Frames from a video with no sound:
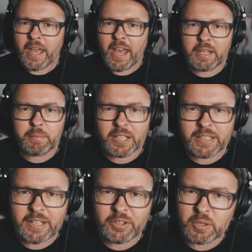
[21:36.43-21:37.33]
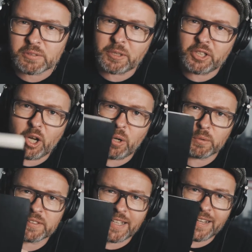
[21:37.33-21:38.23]
Anybody that knows me
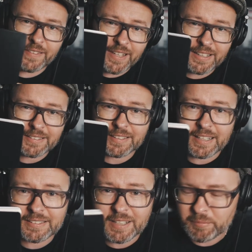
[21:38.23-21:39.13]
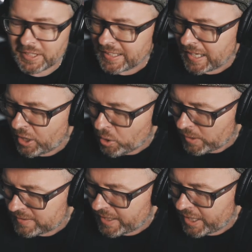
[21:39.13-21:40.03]
knows that this is something that I
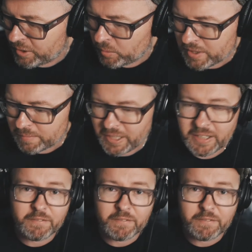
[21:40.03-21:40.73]
always carry with me.